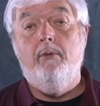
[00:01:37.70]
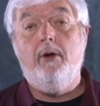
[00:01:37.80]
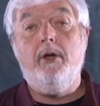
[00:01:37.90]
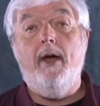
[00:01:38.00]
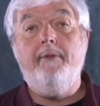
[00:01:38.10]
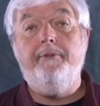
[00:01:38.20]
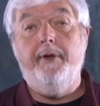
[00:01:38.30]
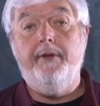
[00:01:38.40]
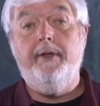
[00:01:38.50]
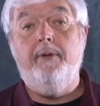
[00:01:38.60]
We're
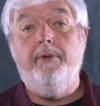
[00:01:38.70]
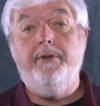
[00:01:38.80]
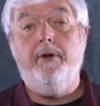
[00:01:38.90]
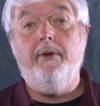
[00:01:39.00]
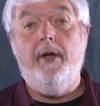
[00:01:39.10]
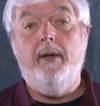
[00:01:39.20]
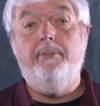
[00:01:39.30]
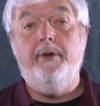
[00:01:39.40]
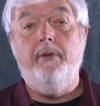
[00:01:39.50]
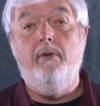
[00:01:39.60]
confident that with your
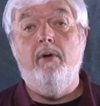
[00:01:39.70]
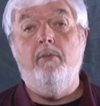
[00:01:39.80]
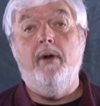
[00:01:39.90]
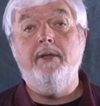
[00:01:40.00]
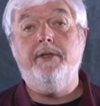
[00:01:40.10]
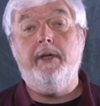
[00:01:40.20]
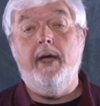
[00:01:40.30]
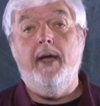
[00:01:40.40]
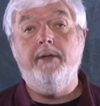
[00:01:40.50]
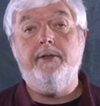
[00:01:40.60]
help, we will once
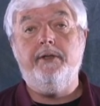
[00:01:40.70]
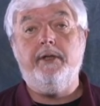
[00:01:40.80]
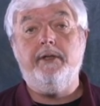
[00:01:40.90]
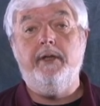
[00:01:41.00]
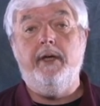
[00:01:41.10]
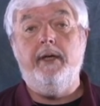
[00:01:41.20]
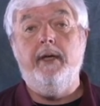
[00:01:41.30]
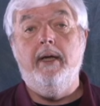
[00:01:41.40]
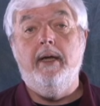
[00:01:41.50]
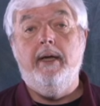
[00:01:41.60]
again
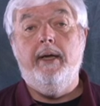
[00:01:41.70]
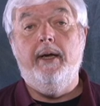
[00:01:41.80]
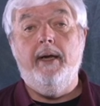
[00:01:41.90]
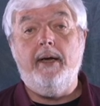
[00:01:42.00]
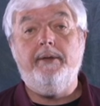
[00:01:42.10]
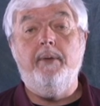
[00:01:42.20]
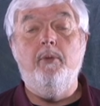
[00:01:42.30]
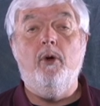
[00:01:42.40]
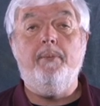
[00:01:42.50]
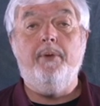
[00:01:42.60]
succeed in electing
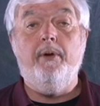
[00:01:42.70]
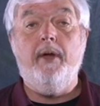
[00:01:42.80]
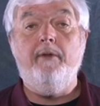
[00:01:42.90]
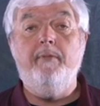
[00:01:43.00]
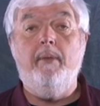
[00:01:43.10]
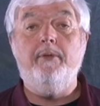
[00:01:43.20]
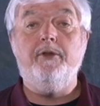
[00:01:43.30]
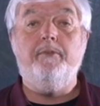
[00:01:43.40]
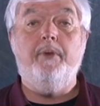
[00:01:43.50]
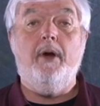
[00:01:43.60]
more pro-life
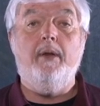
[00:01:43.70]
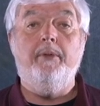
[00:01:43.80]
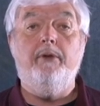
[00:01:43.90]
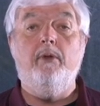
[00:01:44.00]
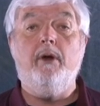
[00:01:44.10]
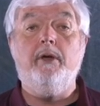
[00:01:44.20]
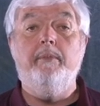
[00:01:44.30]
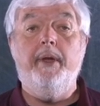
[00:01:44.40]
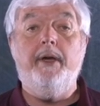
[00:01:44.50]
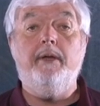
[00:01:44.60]
members of parliament who are
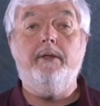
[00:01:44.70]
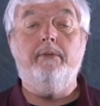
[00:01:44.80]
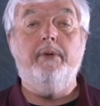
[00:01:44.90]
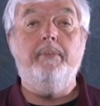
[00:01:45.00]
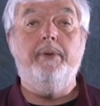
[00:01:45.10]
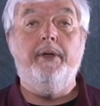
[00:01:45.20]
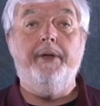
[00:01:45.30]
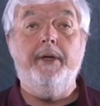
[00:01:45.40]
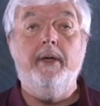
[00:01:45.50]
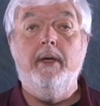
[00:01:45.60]
committed to
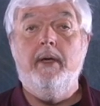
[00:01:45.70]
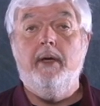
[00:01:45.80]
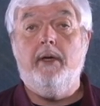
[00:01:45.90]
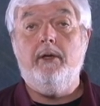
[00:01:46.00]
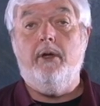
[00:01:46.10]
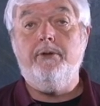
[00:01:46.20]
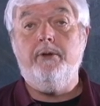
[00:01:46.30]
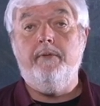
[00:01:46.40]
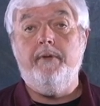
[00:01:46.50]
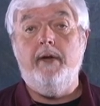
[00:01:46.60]
rebuilding a
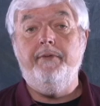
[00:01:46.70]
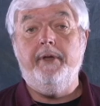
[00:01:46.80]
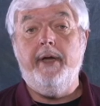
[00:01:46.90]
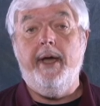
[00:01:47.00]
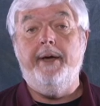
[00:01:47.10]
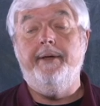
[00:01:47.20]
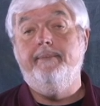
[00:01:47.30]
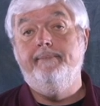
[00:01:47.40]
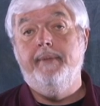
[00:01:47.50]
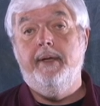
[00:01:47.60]
culture of life in
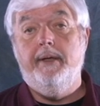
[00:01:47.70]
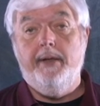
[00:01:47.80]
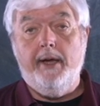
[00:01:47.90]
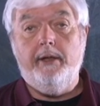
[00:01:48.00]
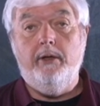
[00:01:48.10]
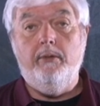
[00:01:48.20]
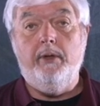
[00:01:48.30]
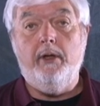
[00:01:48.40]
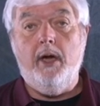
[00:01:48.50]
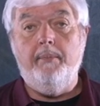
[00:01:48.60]
Canada. Thank you
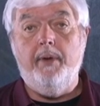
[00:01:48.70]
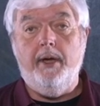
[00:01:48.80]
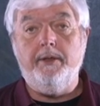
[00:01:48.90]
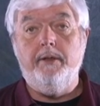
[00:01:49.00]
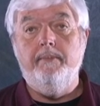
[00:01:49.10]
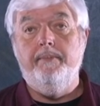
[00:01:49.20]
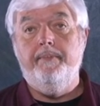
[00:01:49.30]
and God bless.